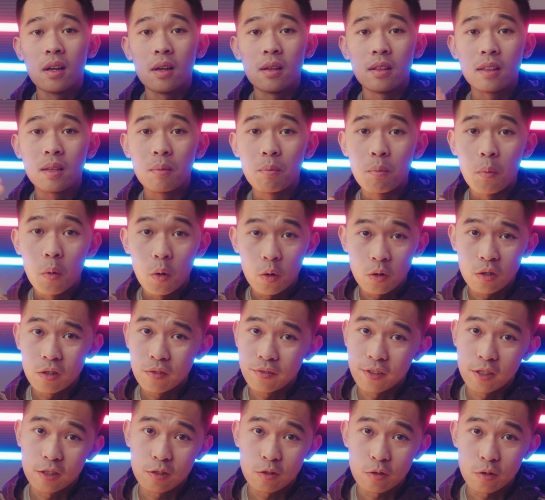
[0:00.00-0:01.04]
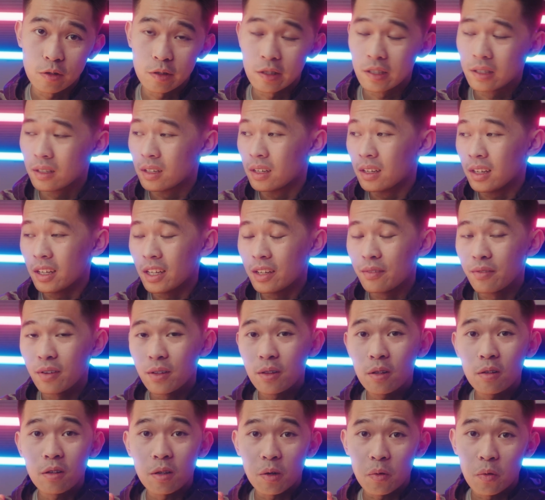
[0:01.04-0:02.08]
The moral of the story: even
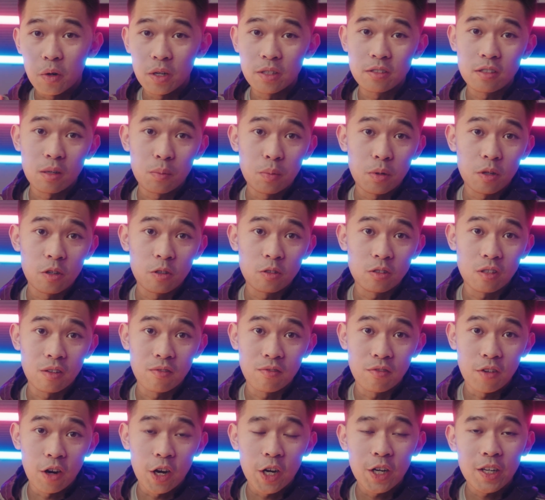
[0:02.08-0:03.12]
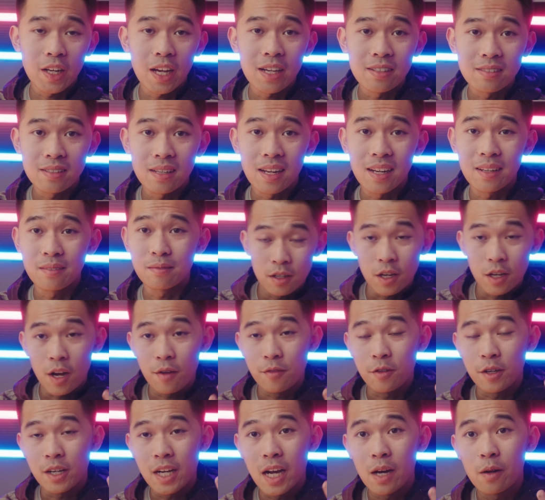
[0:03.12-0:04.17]
though the Quasar produces a very nice light, you have
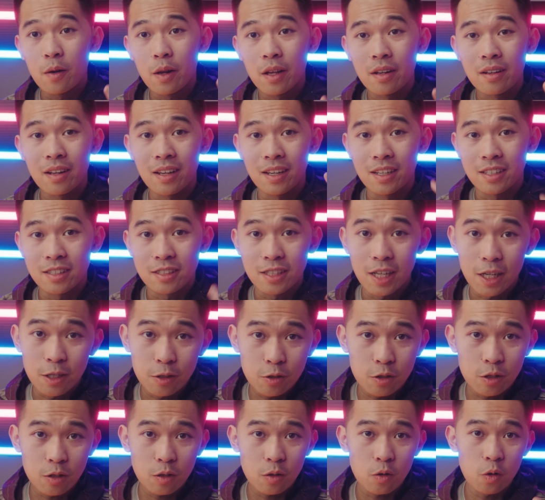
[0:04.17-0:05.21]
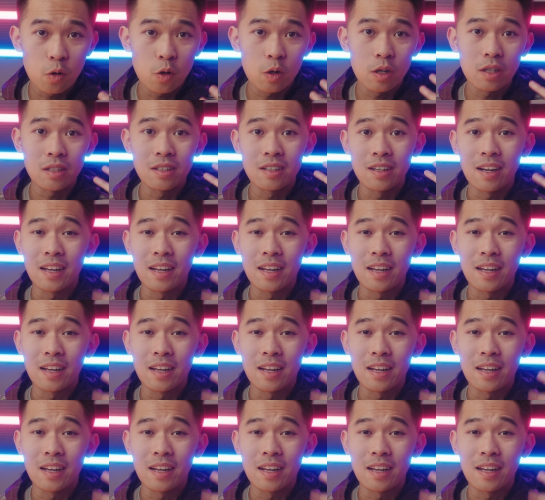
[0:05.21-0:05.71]
to count in the extension cord, the